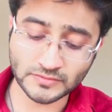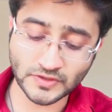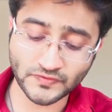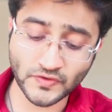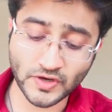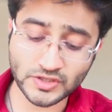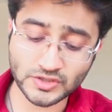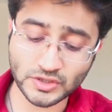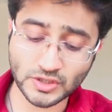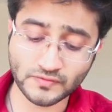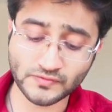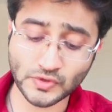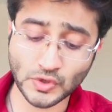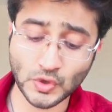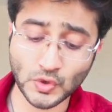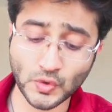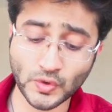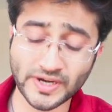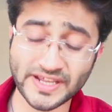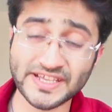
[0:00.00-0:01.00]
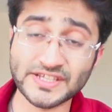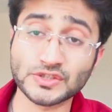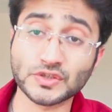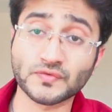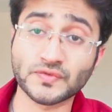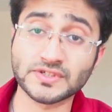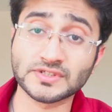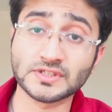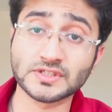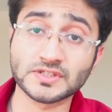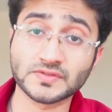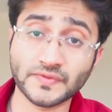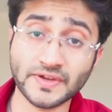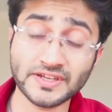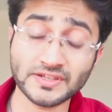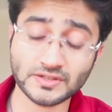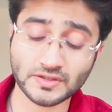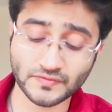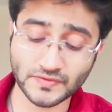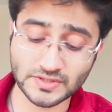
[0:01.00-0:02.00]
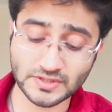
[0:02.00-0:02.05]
the function of your lower esophageal sphincter,